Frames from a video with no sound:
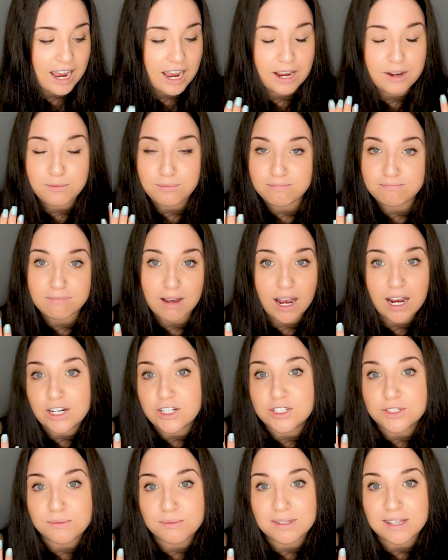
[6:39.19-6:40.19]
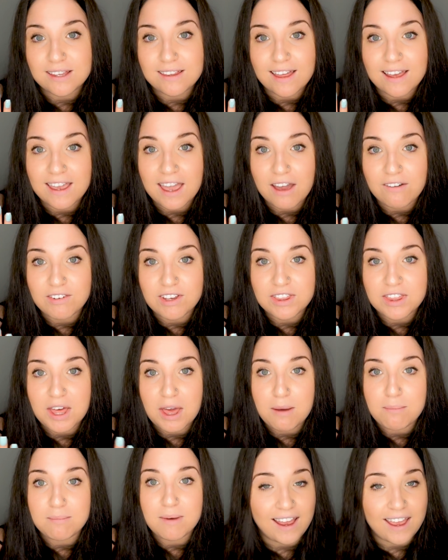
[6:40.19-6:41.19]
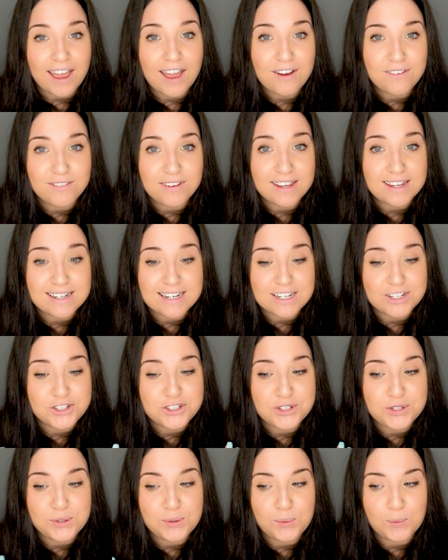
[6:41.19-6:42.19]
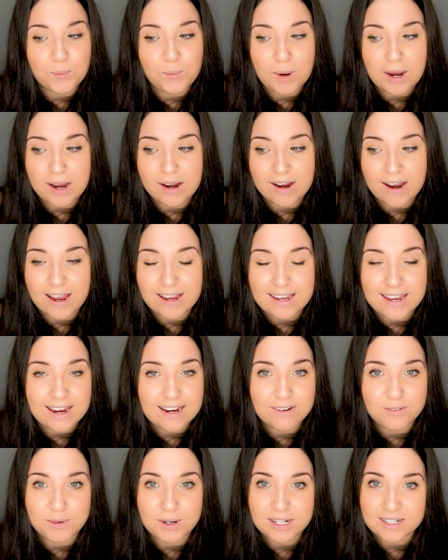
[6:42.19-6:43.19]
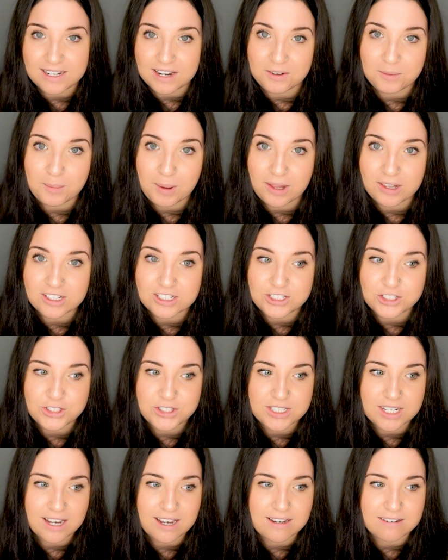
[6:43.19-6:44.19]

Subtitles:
I just really like having them. I have an issue where I can't wear nail polish.